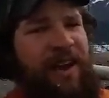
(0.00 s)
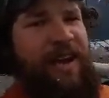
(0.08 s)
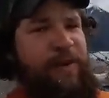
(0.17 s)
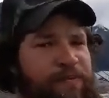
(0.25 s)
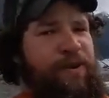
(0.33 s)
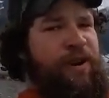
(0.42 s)

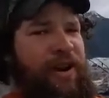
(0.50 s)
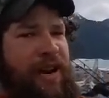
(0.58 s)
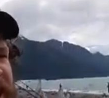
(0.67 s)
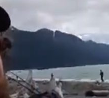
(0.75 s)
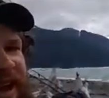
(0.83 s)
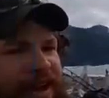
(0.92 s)
Nice pretty
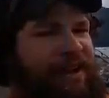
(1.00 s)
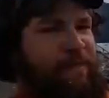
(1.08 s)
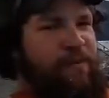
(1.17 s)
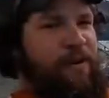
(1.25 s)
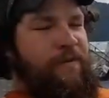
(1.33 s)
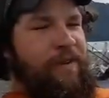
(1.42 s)
day, I got
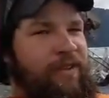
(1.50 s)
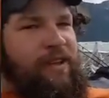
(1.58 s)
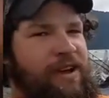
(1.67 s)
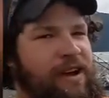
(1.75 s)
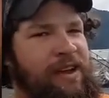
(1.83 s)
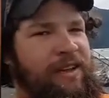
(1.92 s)
a perfect
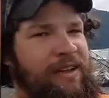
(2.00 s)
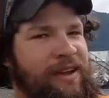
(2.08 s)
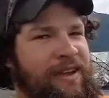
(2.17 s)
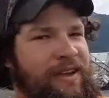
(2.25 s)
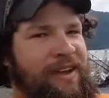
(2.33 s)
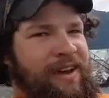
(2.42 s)
vlog
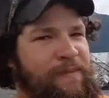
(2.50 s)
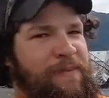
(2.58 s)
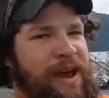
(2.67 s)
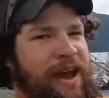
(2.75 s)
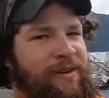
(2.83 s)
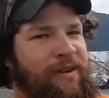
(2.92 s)
to kick
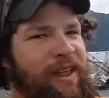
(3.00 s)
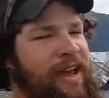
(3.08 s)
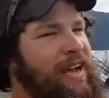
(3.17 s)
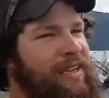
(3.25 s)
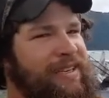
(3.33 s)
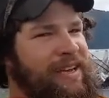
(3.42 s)
back and
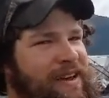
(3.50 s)
relax